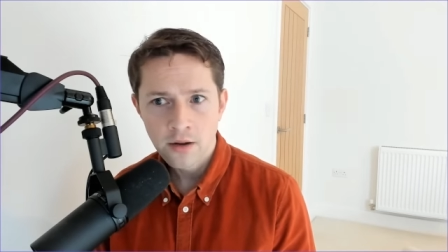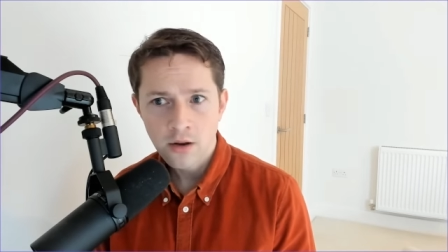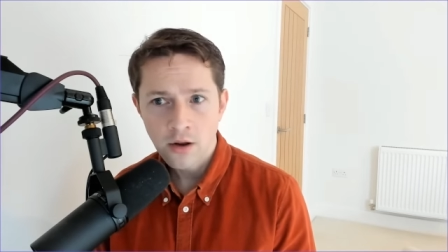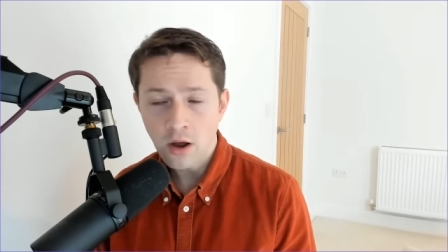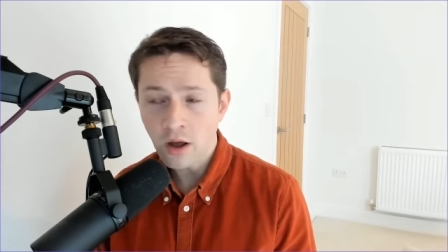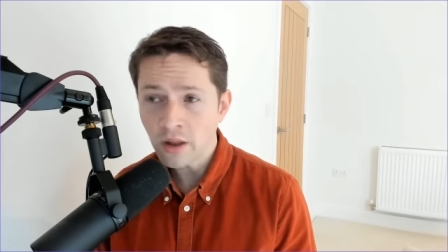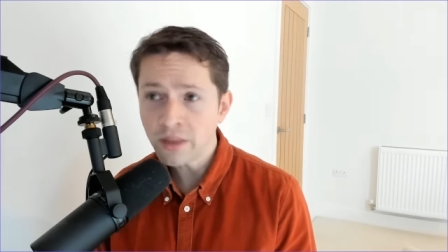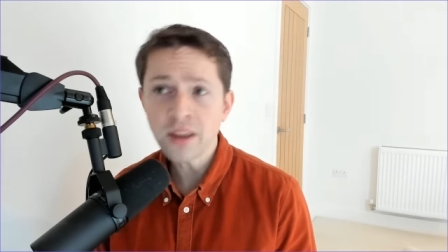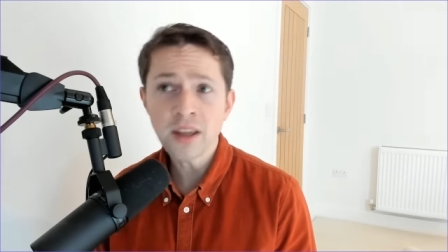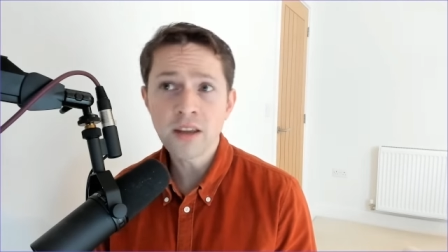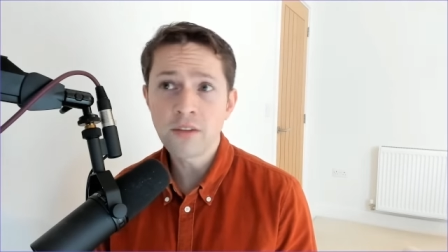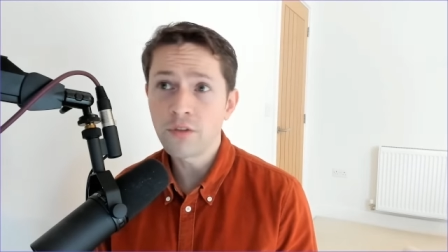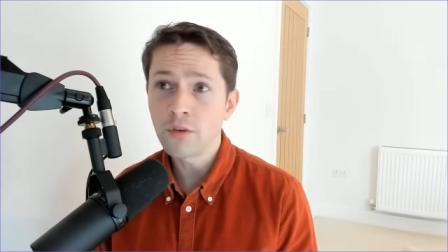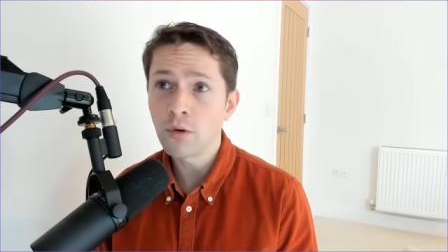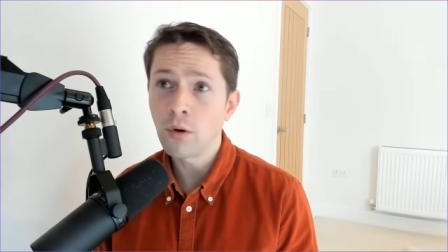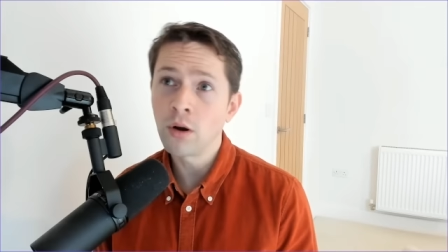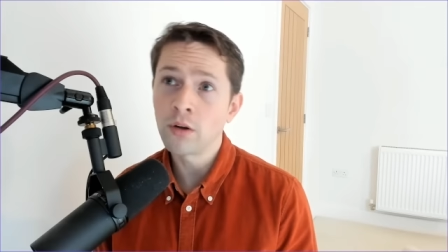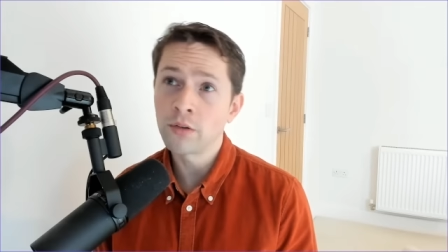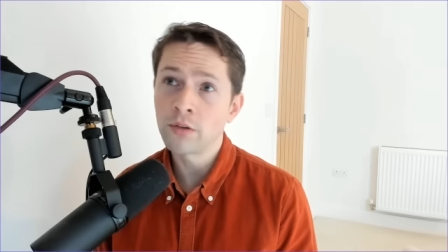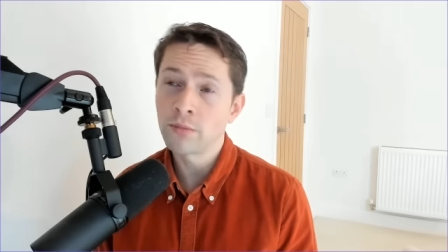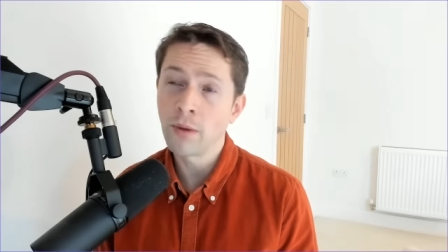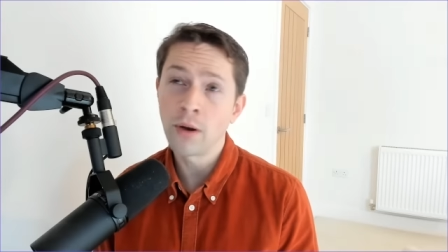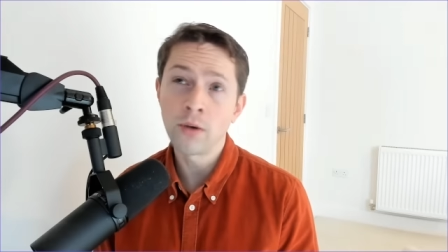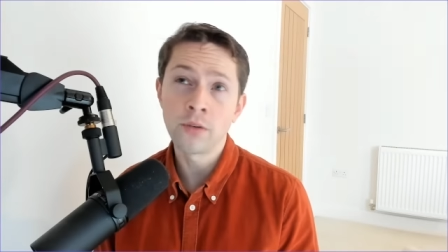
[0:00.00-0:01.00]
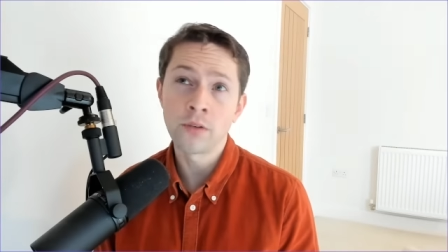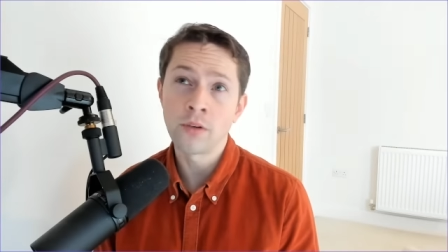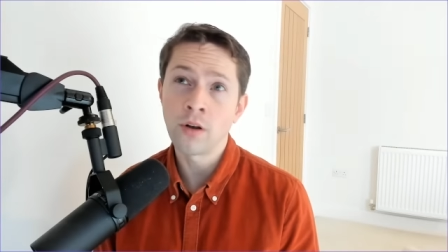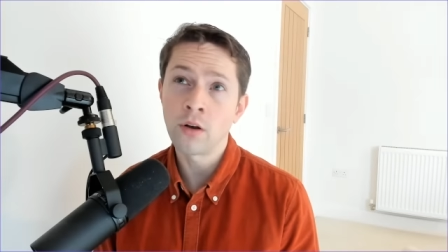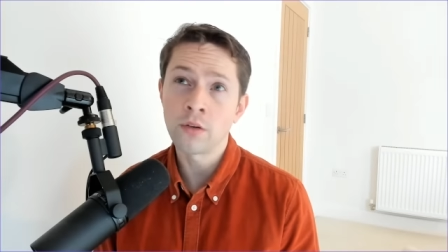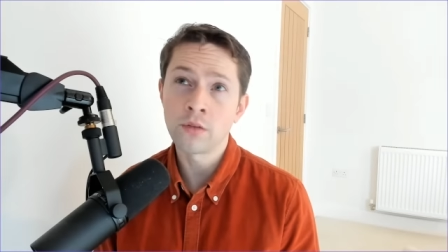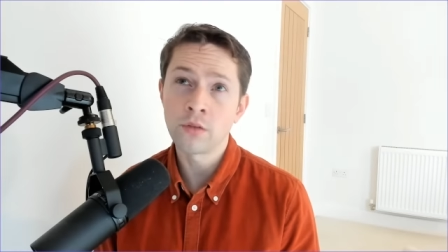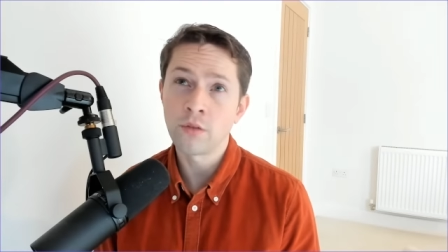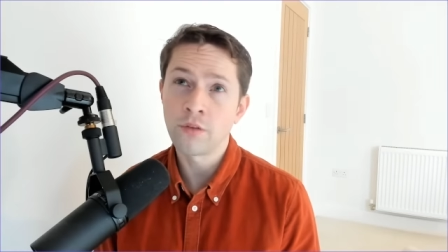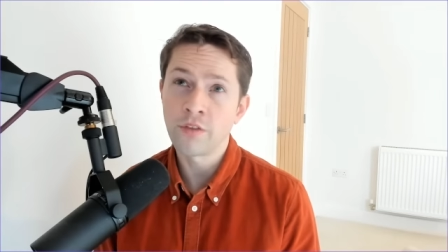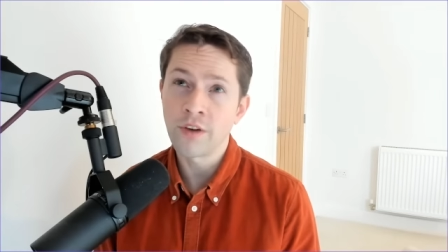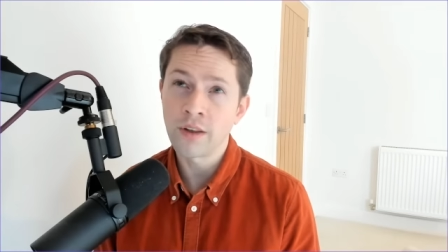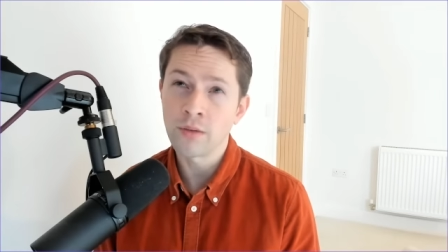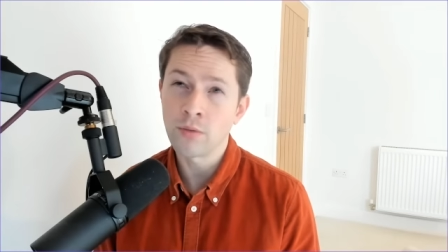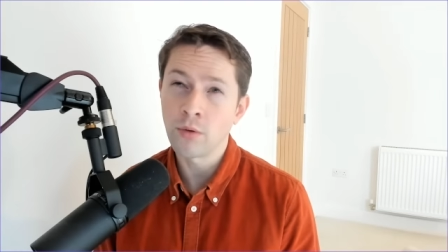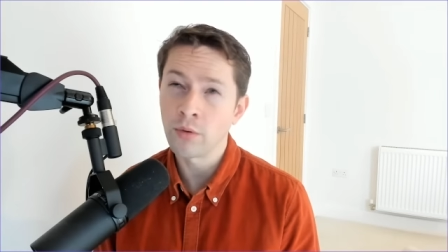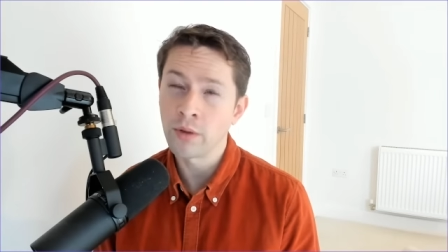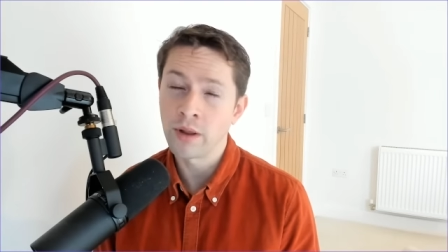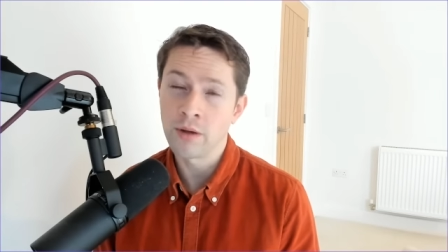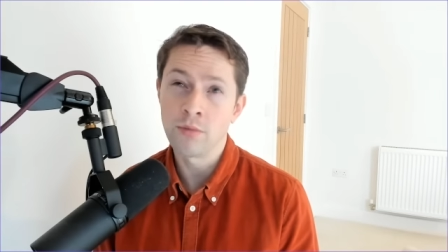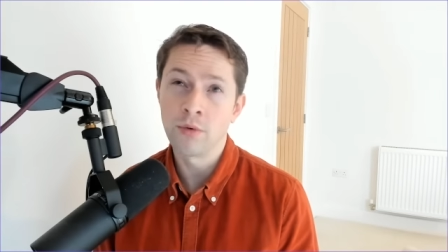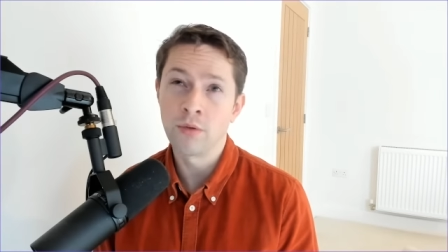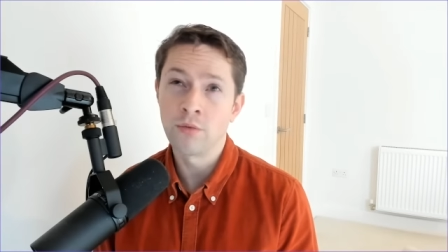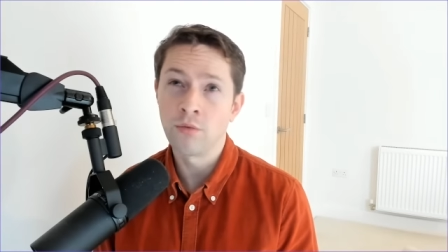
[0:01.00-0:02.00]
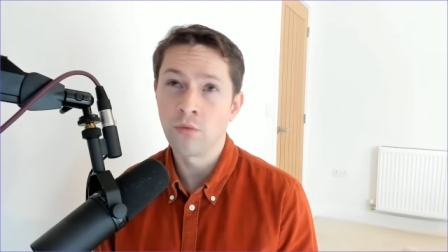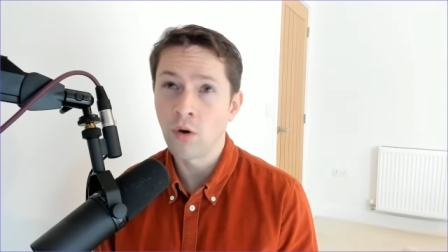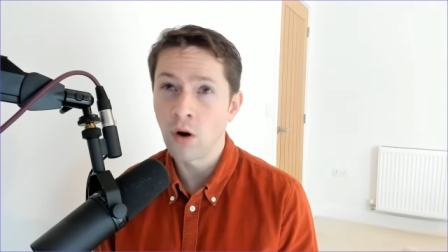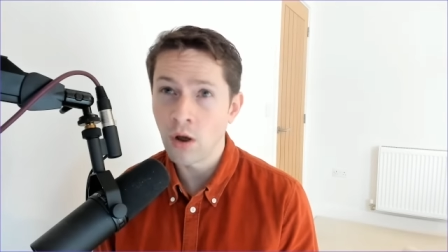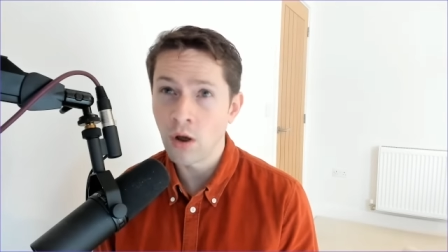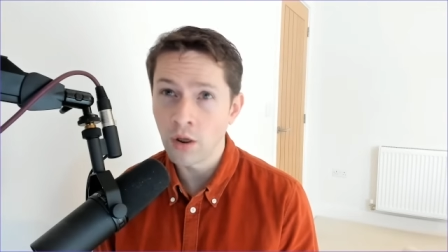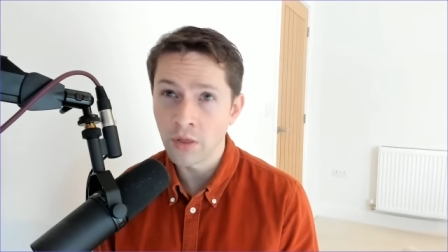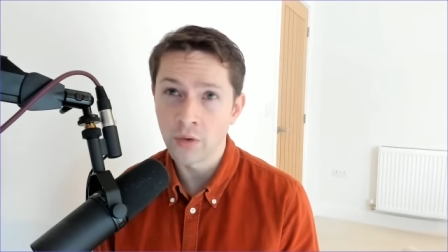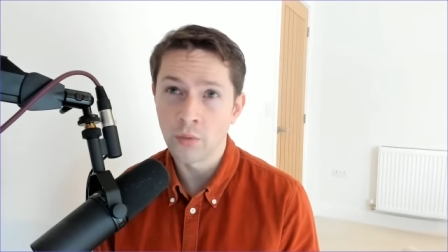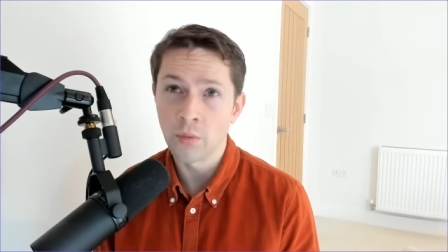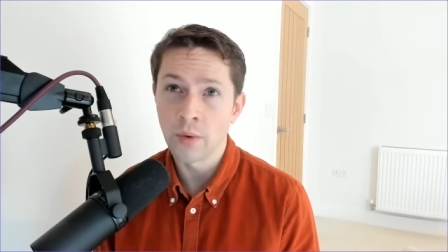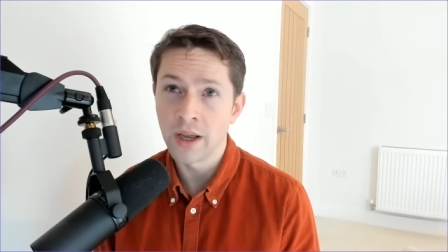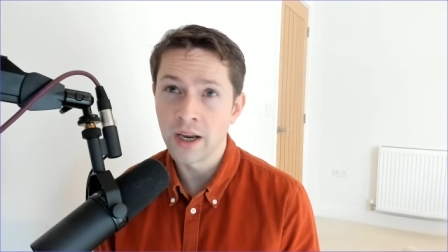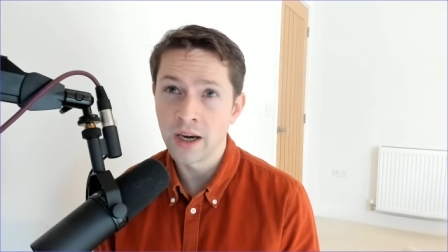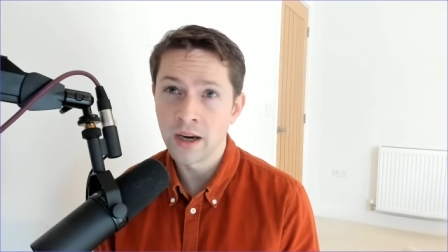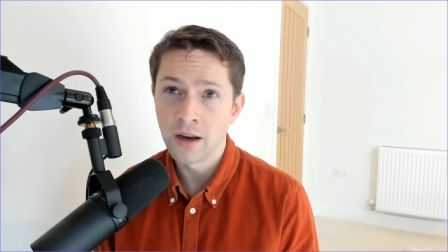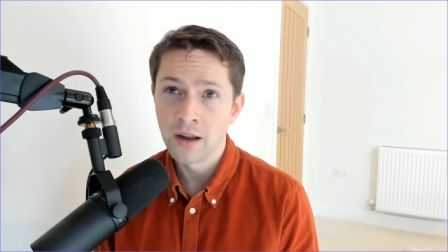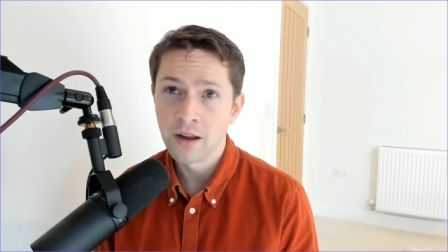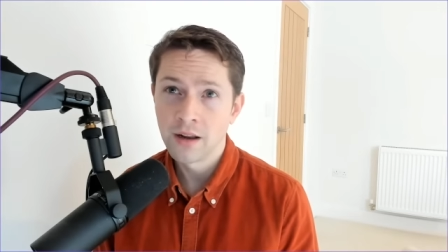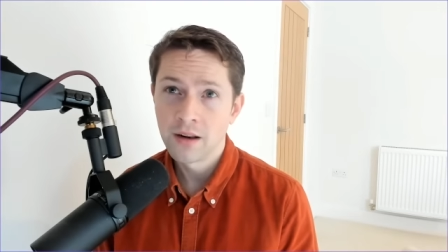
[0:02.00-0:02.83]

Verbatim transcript: I think if you ask most Arsenal fans what they would rather win,